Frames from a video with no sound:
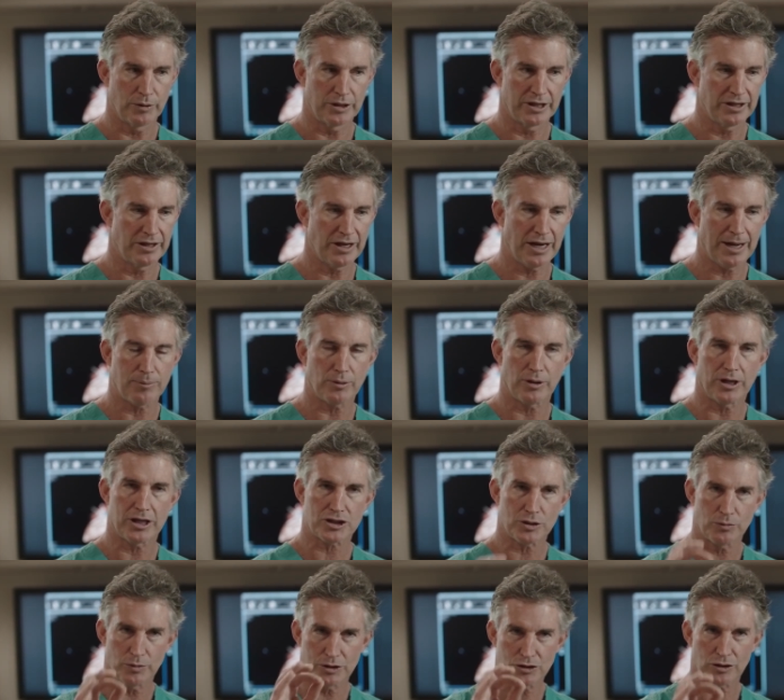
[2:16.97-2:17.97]
we did the
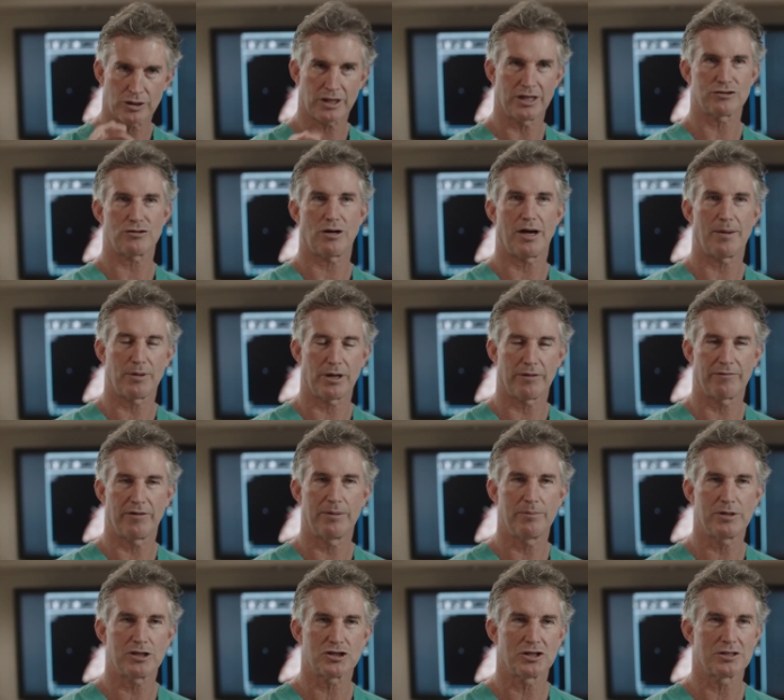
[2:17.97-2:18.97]
operation, we took intraoperative
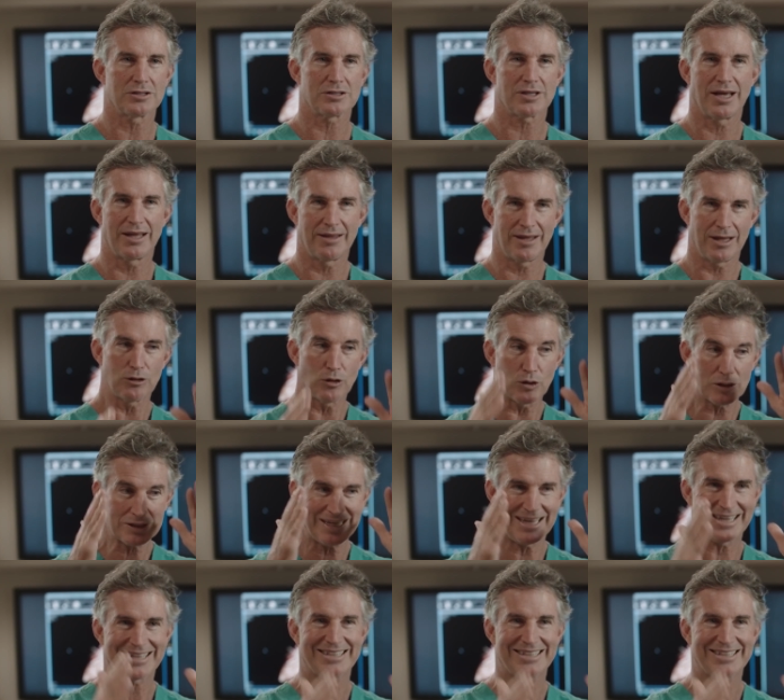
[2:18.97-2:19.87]
images and they looked